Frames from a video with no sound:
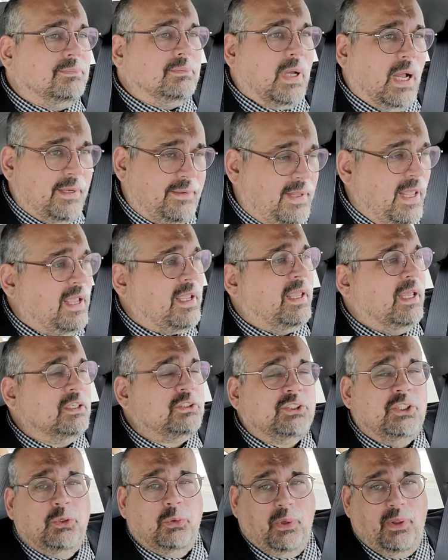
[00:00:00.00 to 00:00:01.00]
I take
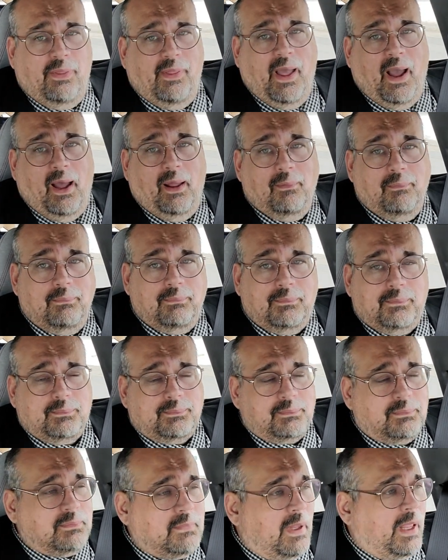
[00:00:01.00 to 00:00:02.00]
issue with that
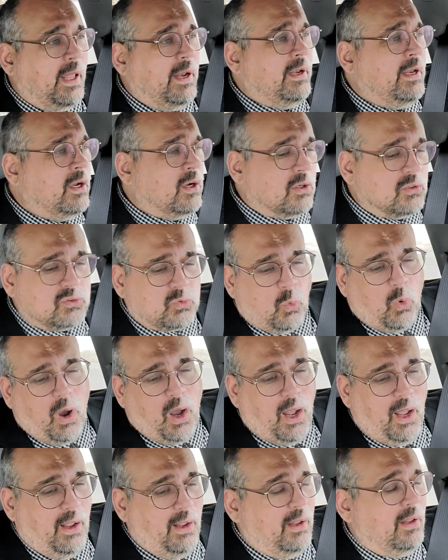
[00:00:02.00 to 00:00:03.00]
and here's
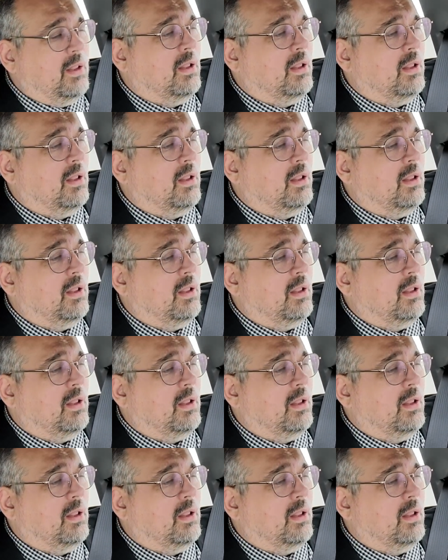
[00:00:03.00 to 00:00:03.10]
why.